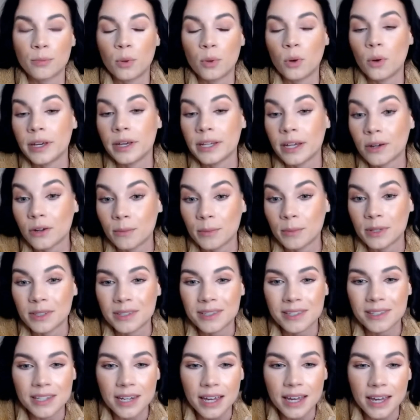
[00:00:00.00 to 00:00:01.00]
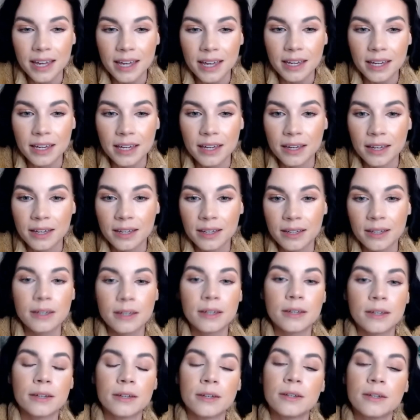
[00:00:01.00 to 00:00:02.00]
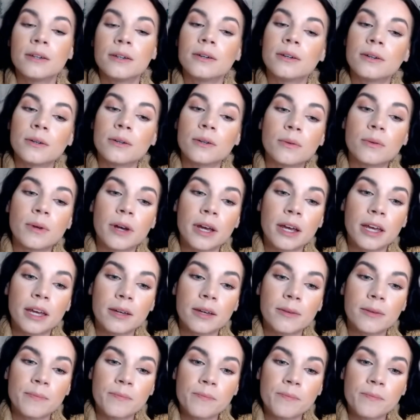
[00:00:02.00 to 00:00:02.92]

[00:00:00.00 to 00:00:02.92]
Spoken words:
point out a mistake, right?